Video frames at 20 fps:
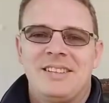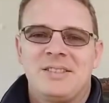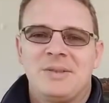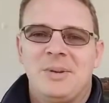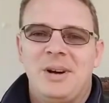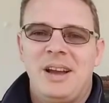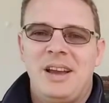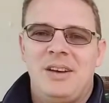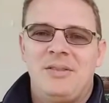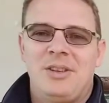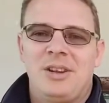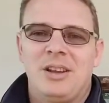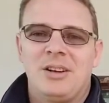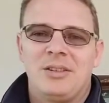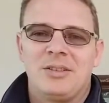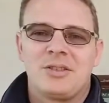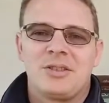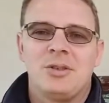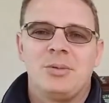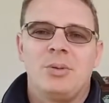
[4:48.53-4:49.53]
So I have a
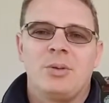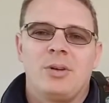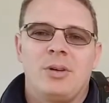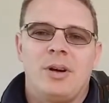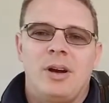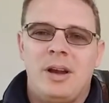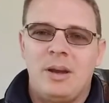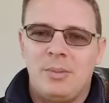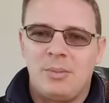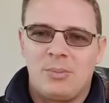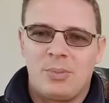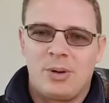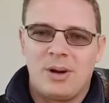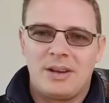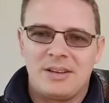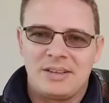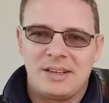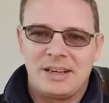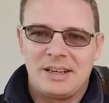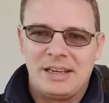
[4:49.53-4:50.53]
little Subaru
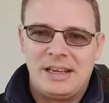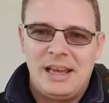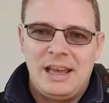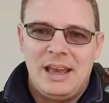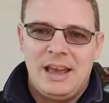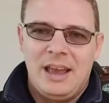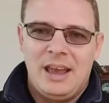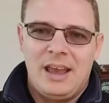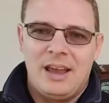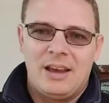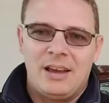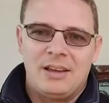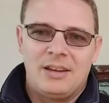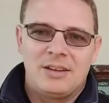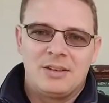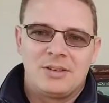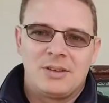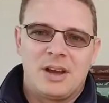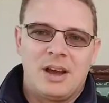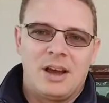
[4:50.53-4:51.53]
Impreza,
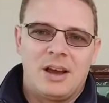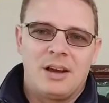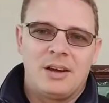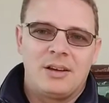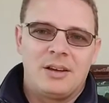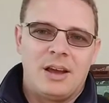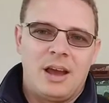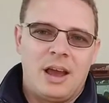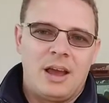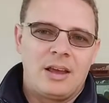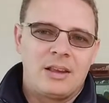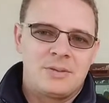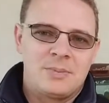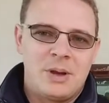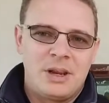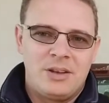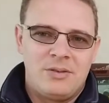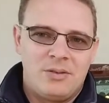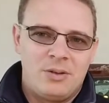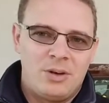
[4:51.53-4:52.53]
and as
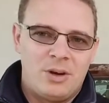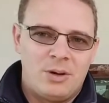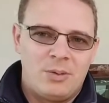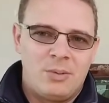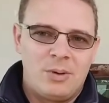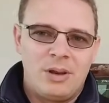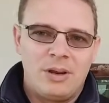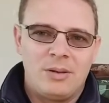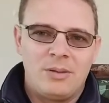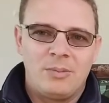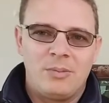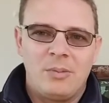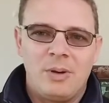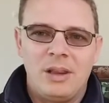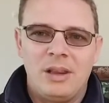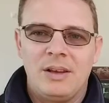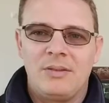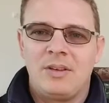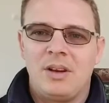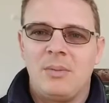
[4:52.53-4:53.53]
many of you know, we
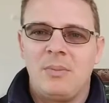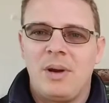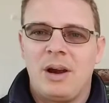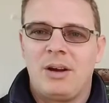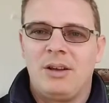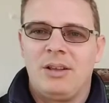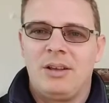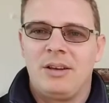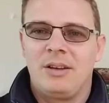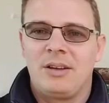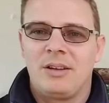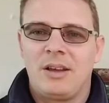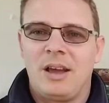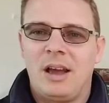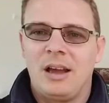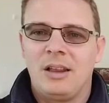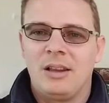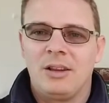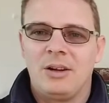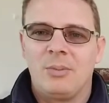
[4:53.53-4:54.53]
lived in
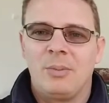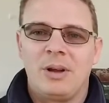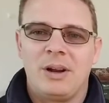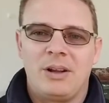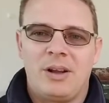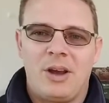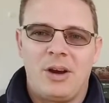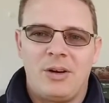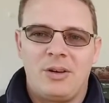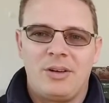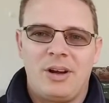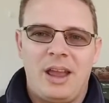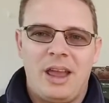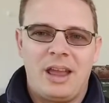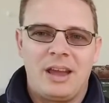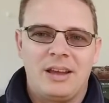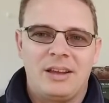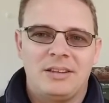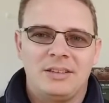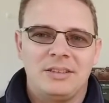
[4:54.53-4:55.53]
Maryland a little bit ago,
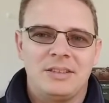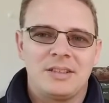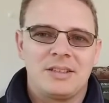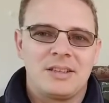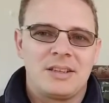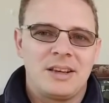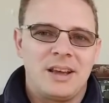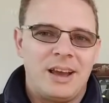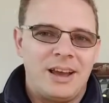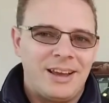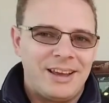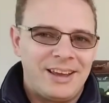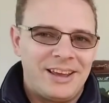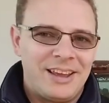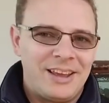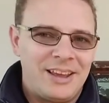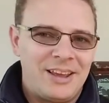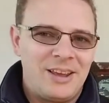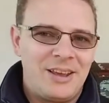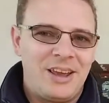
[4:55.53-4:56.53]
and
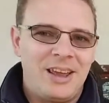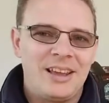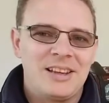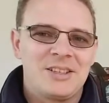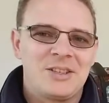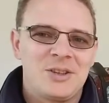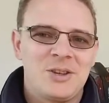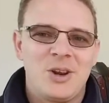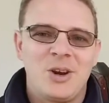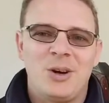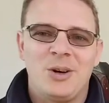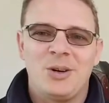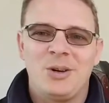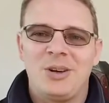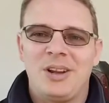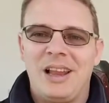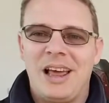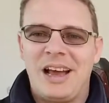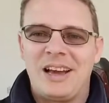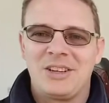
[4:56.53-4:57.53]
it
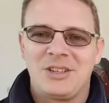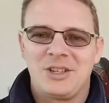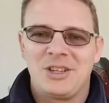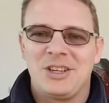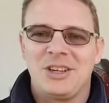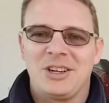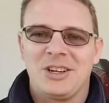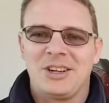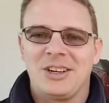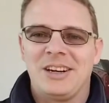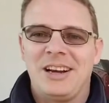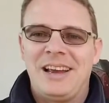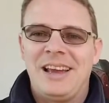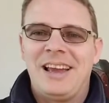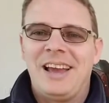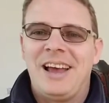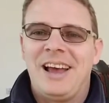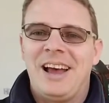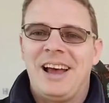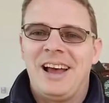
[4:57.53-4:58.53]
snowed last year
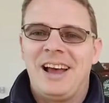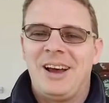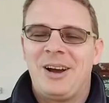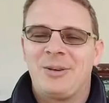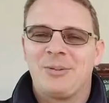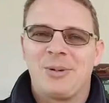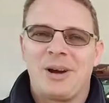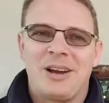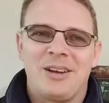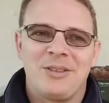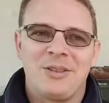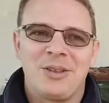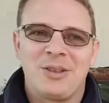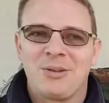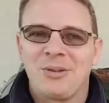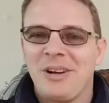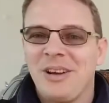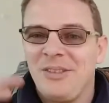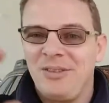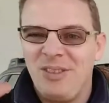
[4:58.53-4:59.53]
around
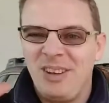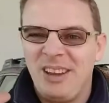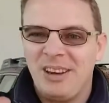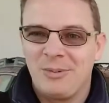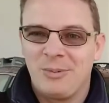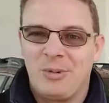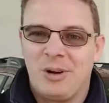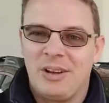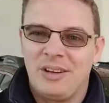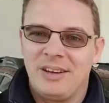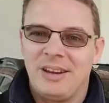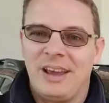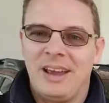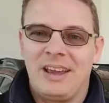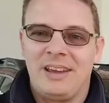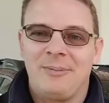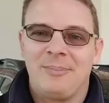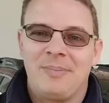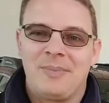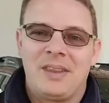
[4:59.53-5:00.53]
3 feet in one
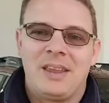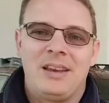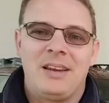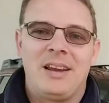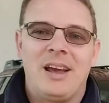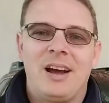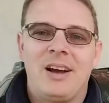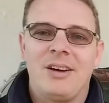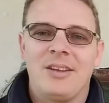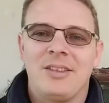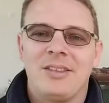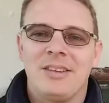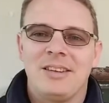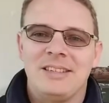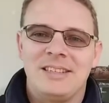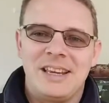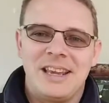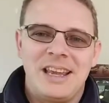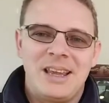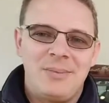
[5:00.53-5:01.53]
day. Now, the
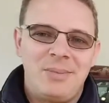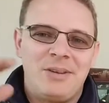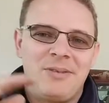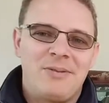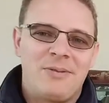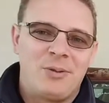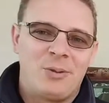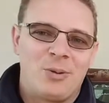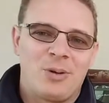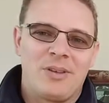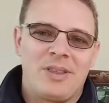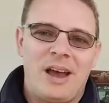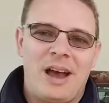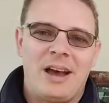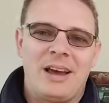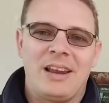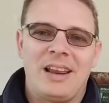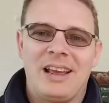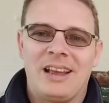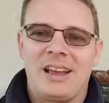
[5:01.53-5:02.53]
day before
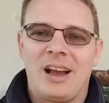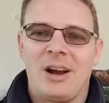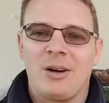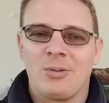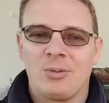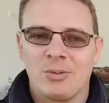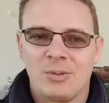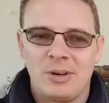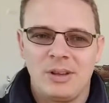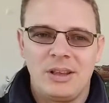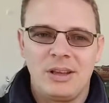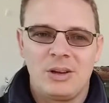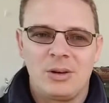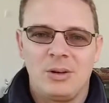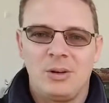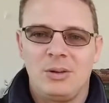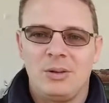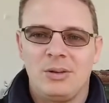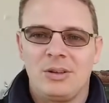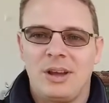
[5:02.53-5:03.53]
that, it got really
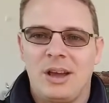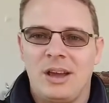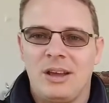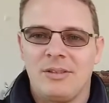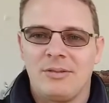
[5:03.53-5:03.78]
cold